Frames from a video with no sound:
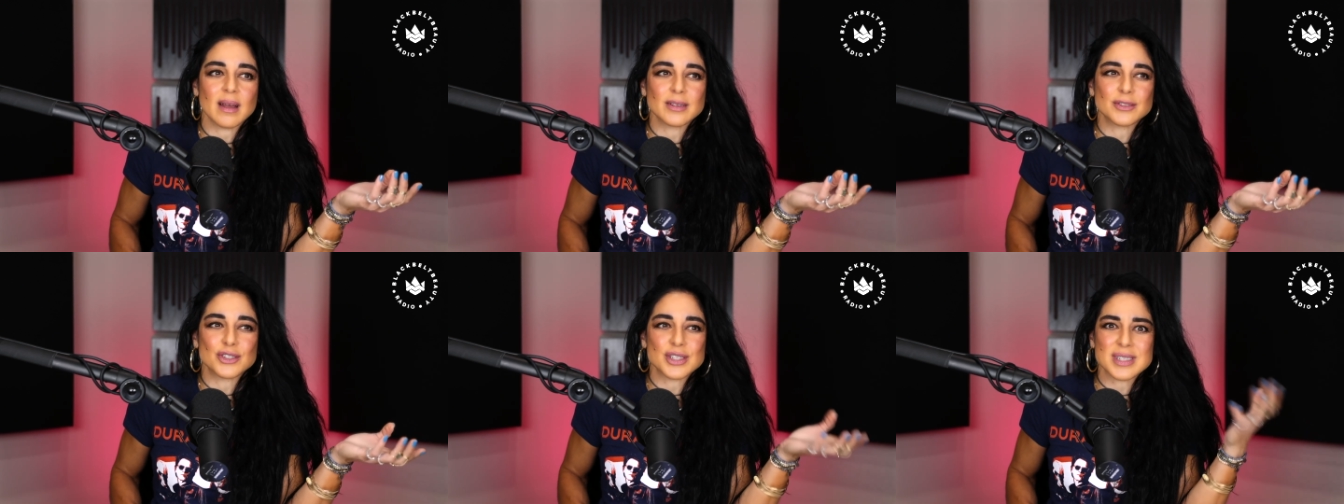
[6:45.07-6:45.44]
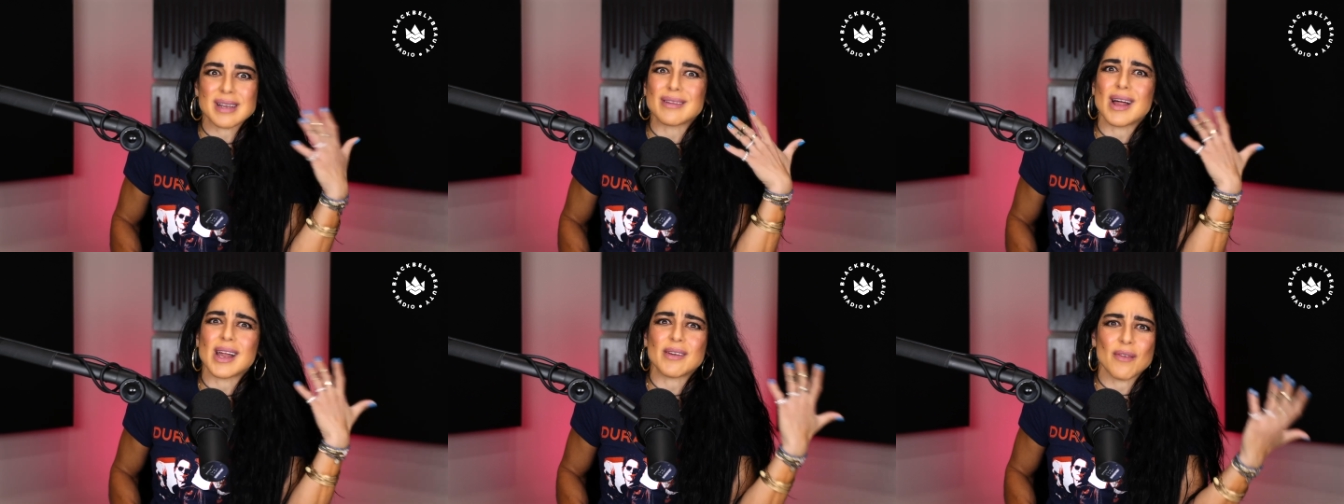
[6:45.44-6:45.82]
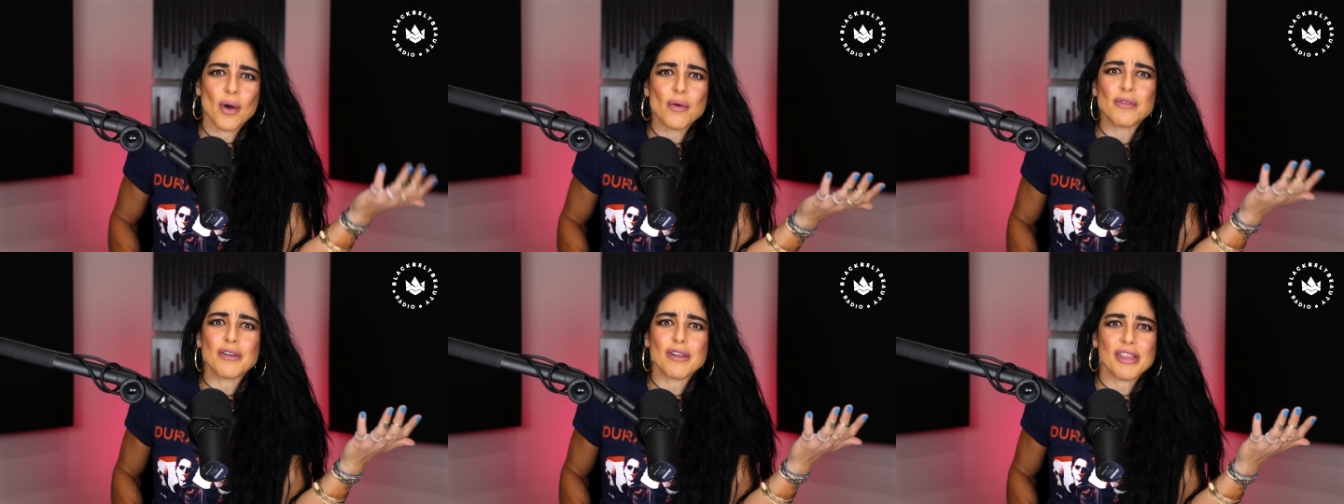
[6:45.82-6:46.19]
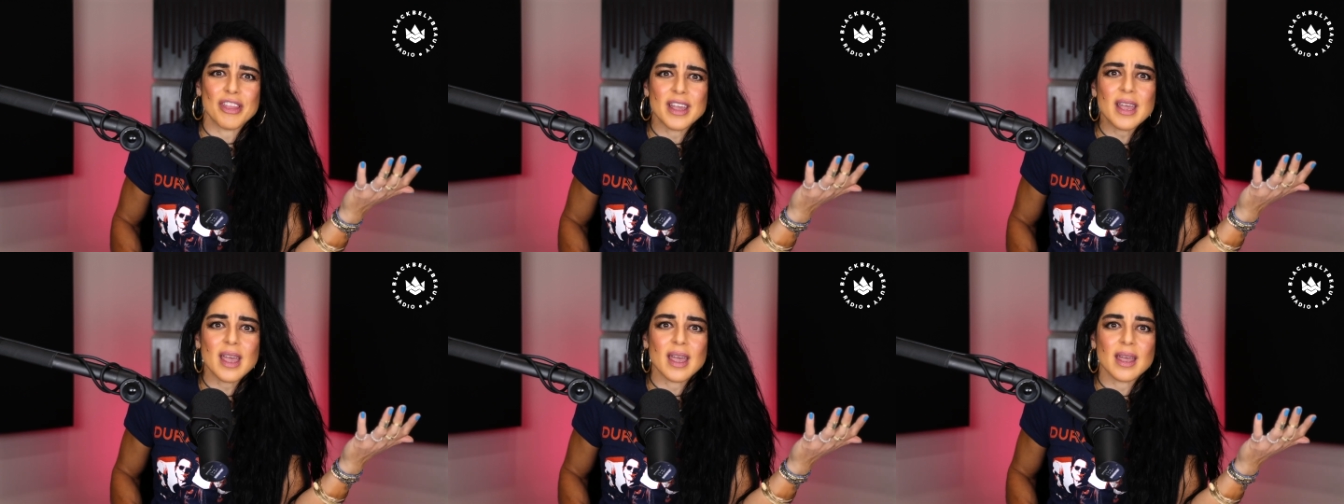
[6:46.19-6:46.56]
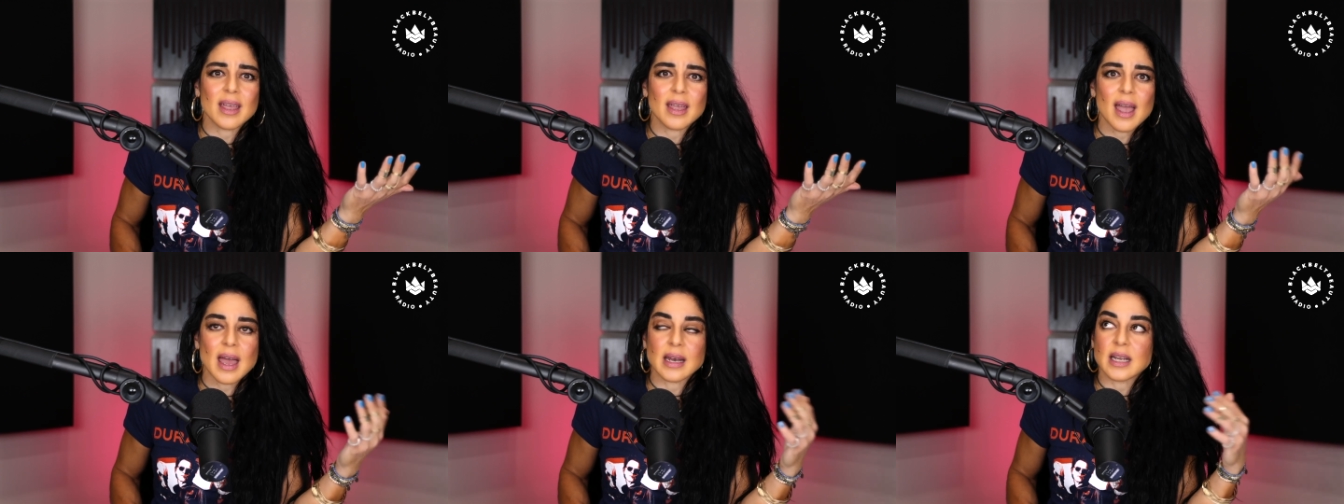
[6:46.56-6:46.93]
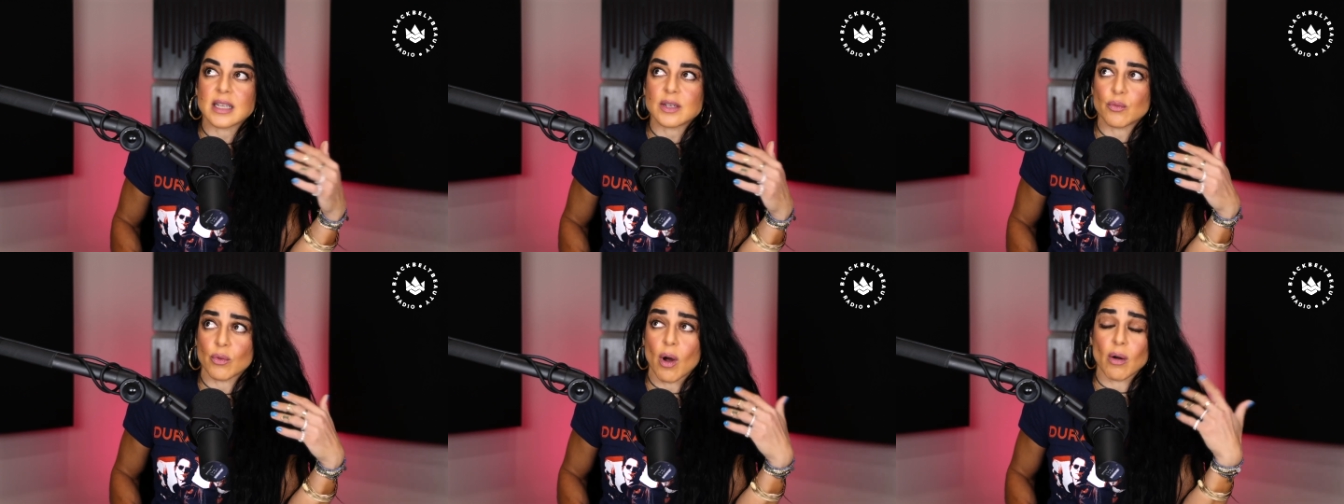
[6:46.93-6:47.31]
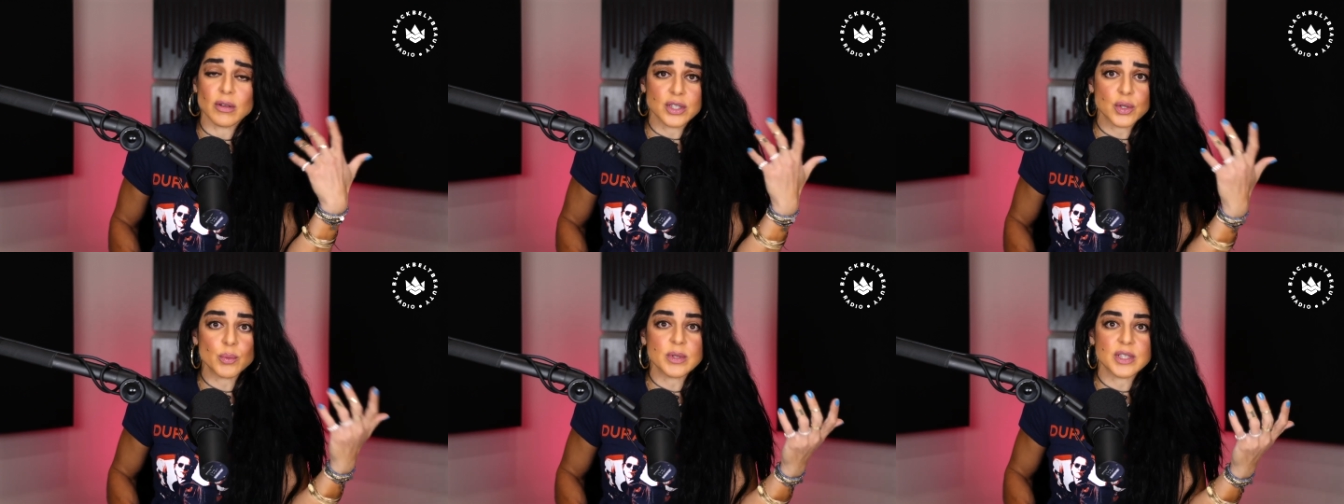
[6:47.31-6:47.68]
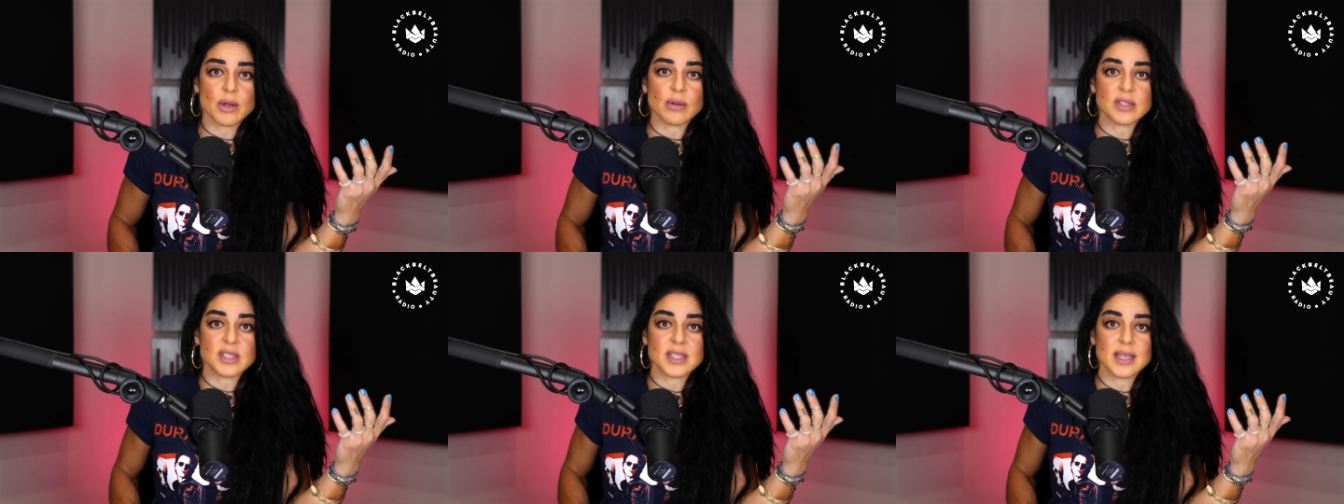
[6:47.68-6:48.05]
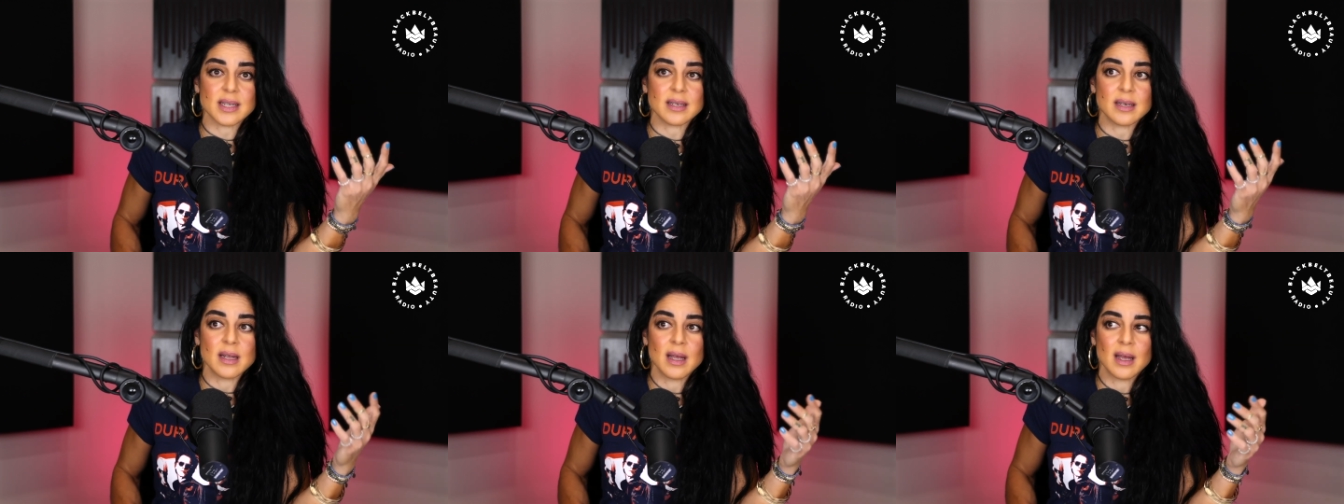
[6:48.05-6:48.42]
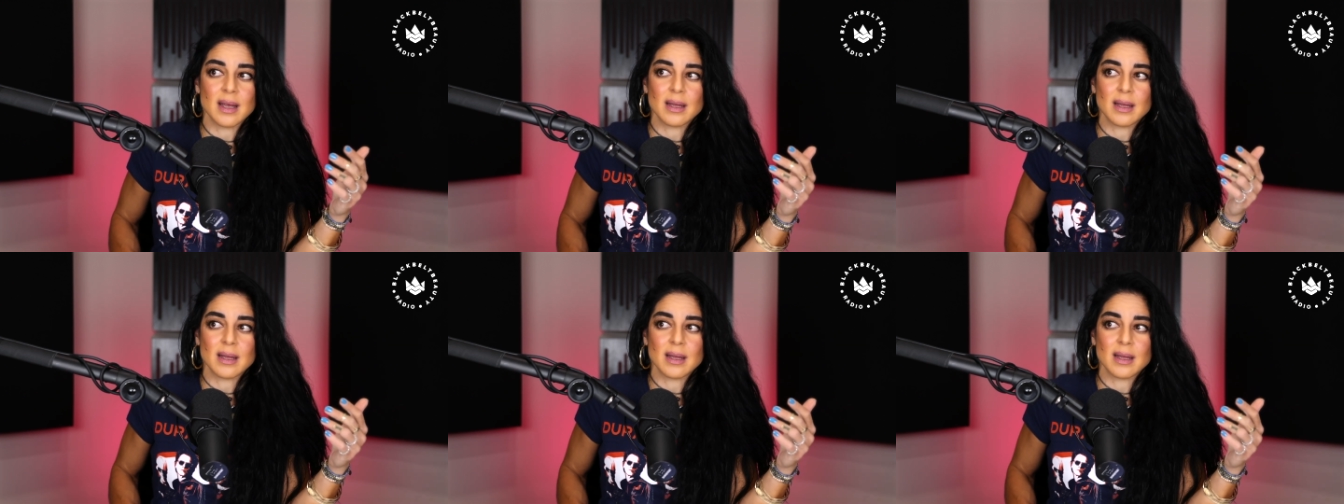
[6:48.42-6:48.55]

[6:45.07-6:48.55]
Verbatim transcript: just a lot of overthinking. And it also results in